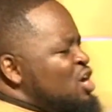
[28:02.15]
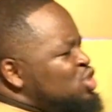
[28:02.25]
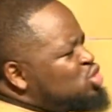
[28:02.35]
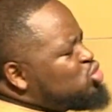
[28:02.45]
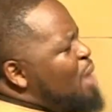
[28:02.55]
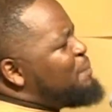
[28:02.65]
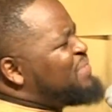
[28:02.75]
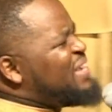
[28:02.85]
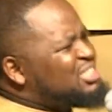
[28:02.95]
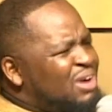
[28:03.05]
Stop
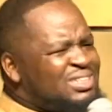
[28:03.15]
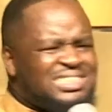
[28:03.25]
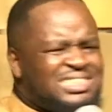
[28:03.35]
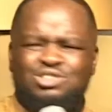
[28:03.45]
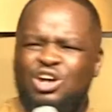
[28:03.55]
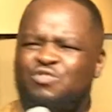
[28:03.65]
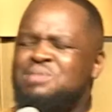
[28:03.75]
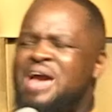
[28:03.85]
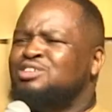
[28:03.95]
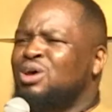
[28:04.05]
this nonsense of me,
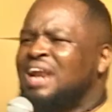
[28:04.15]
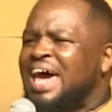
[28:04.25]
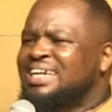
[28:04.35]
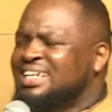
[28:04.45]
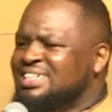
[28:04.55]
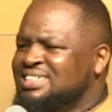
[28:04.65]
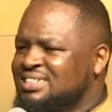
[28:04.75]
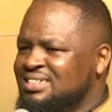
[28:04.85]
I don't like reading.